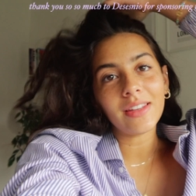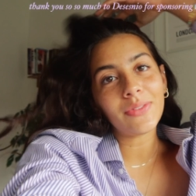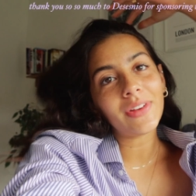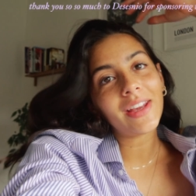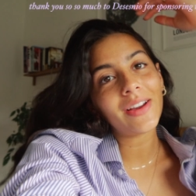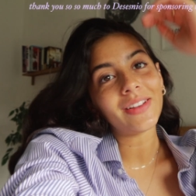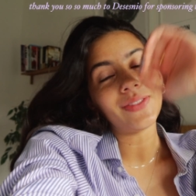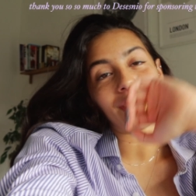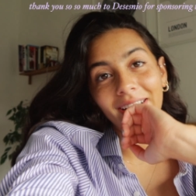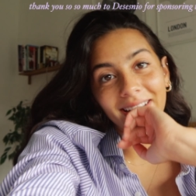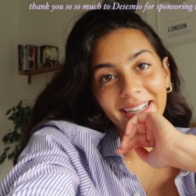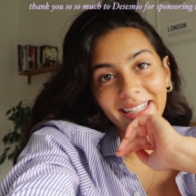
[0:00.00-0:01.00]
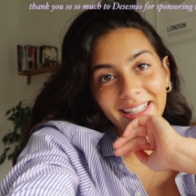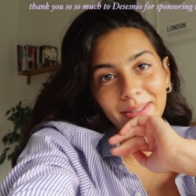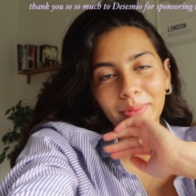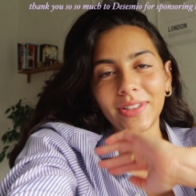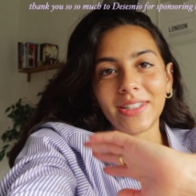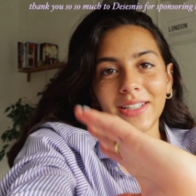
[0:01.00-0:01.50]
This video is very kindly
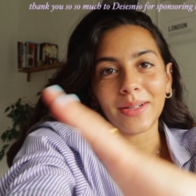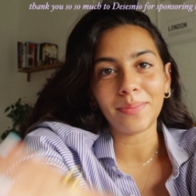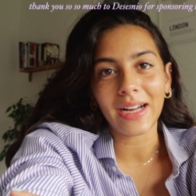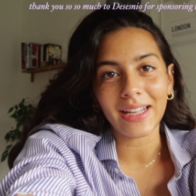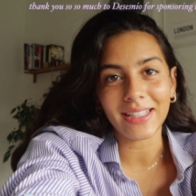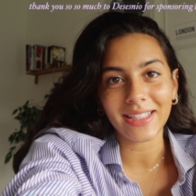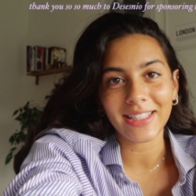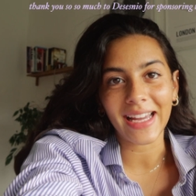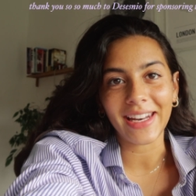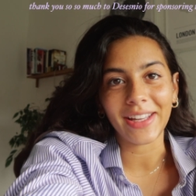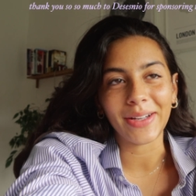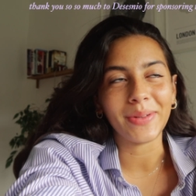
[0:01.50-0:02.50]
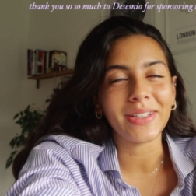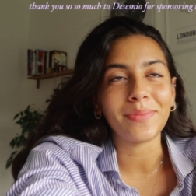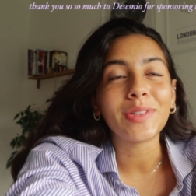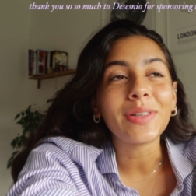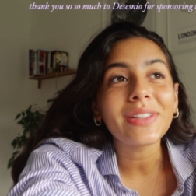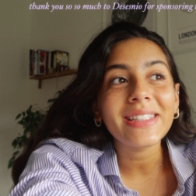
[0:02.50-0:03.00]
sponsored by Desenio, which I'm
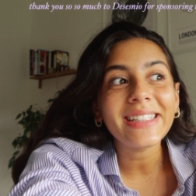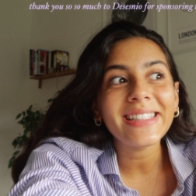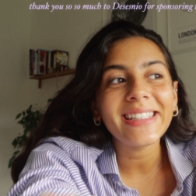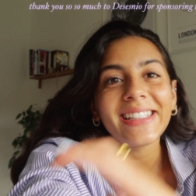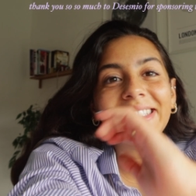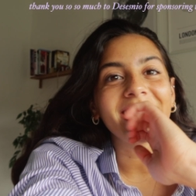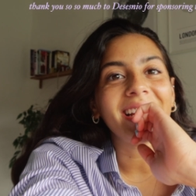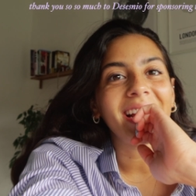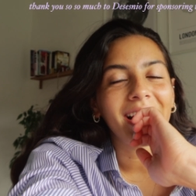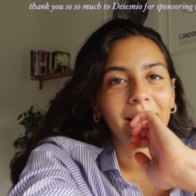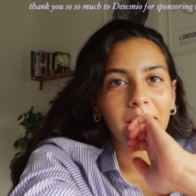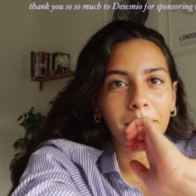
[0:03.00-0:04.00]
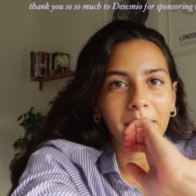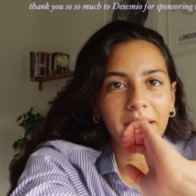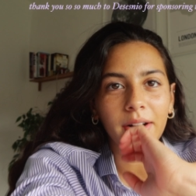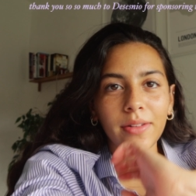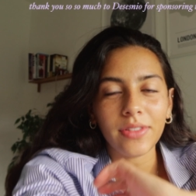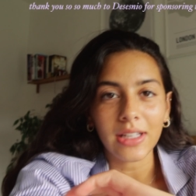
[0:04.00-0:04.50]
so excited about.